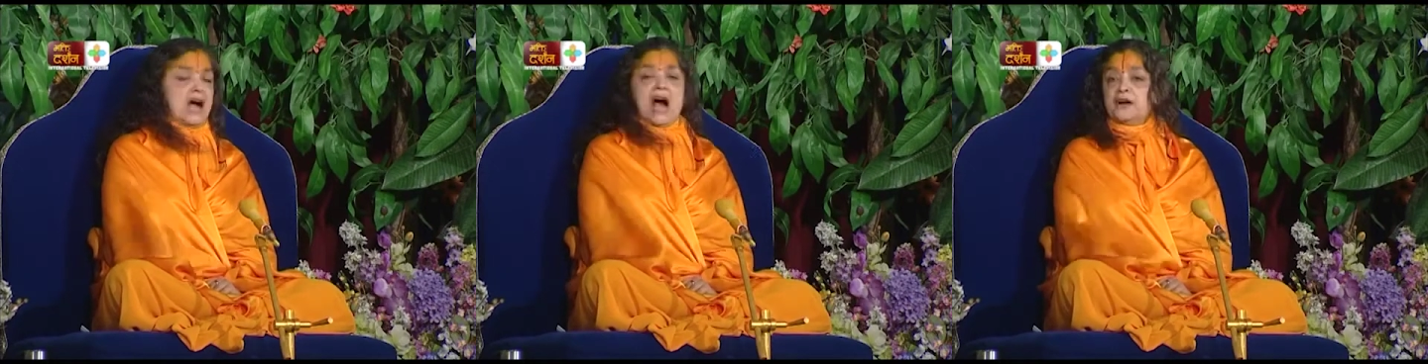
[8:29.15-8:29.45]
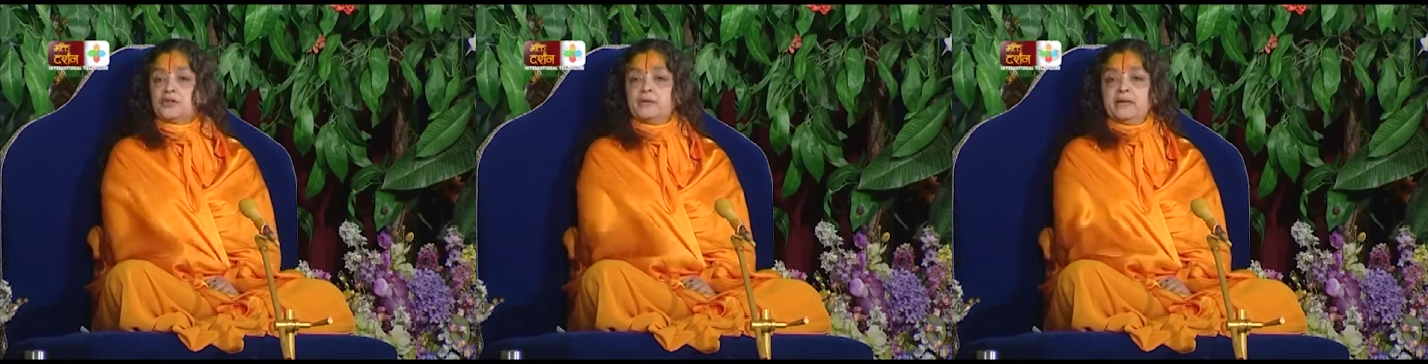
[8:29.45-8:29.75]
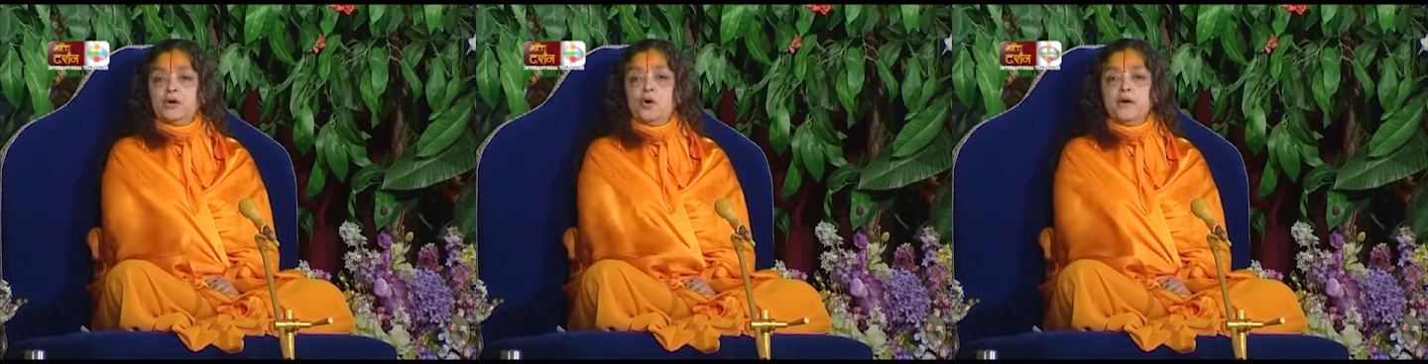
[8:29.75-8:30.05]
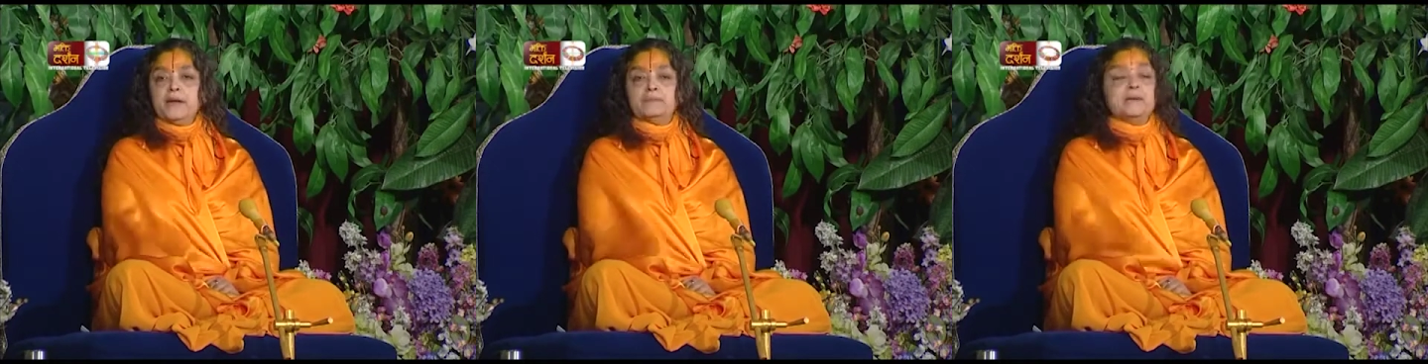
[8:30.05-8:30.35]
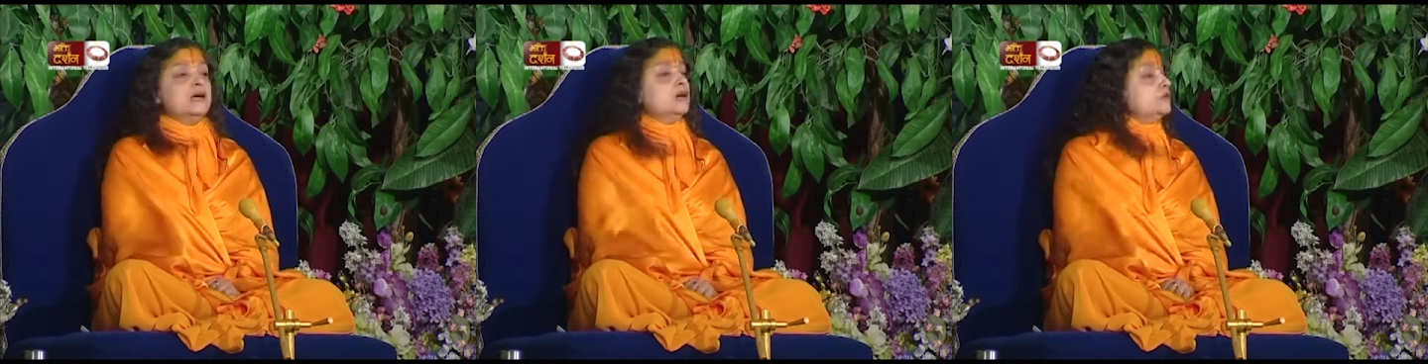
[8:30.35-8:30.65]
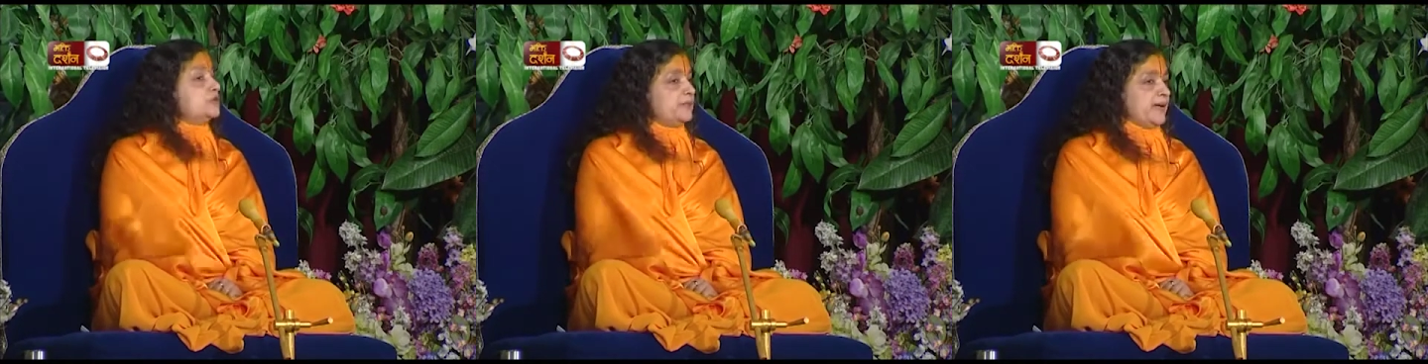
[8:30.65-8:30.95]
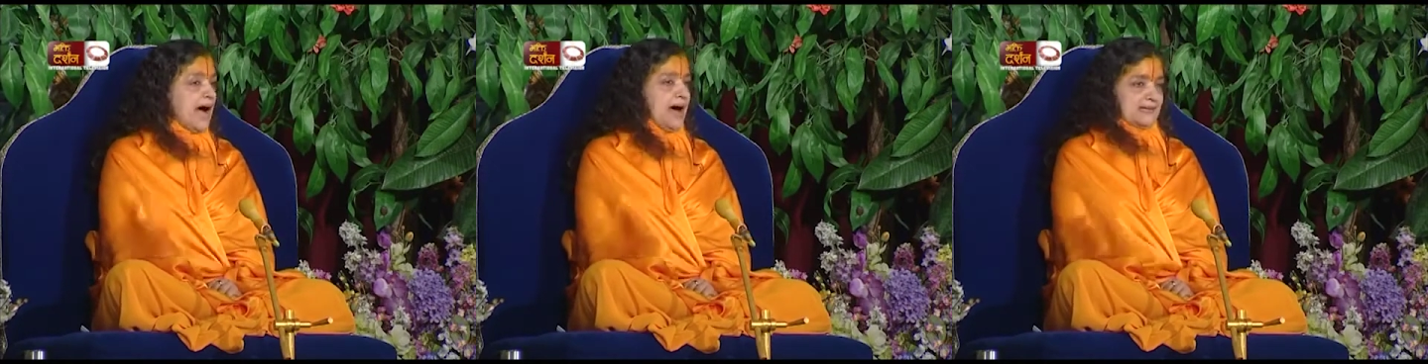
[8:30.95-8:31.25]
How do we know Him? Who do
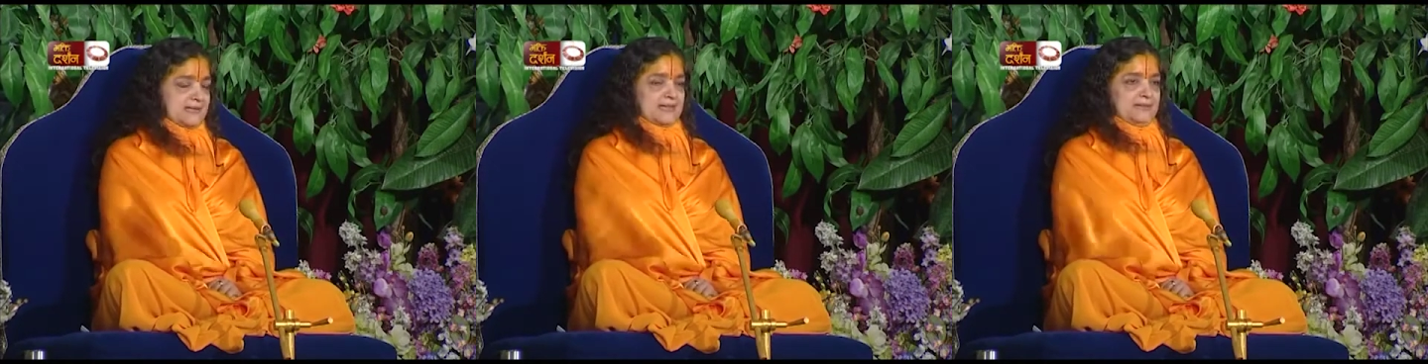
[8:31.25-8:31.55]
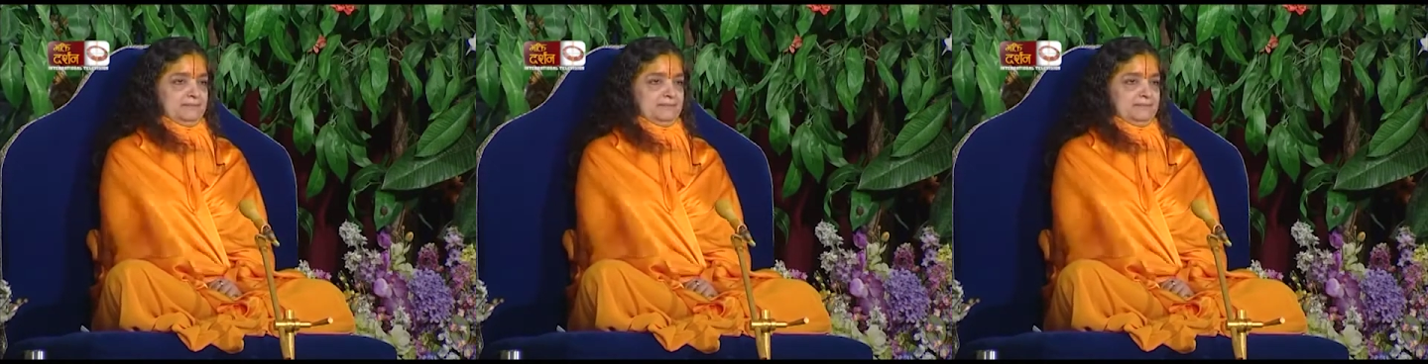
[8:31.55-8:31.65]
we ask?